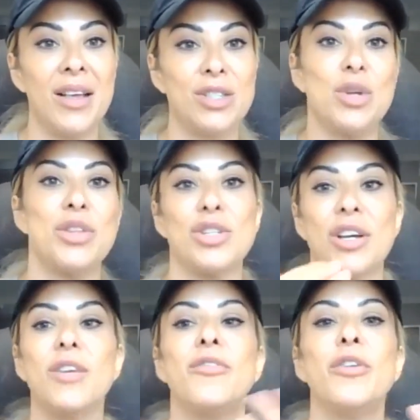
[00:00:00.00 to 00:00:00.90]
So there's
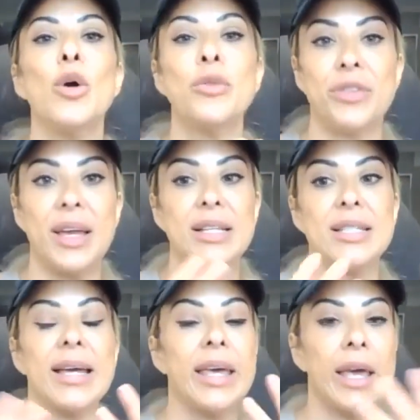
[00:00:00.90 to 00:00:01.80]
a few things
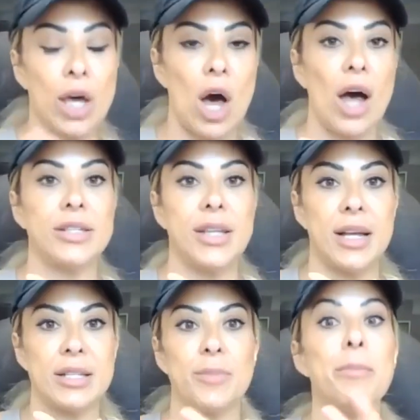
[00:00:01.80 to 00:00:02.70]
that can cause
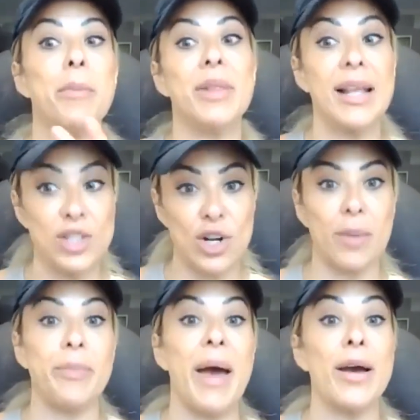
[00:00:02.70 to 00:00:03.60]
this. Let's
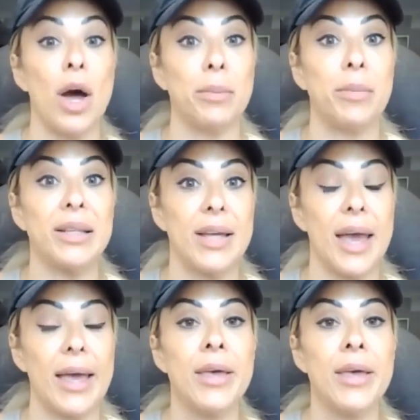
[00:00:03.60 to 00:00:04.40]
start back on Monday.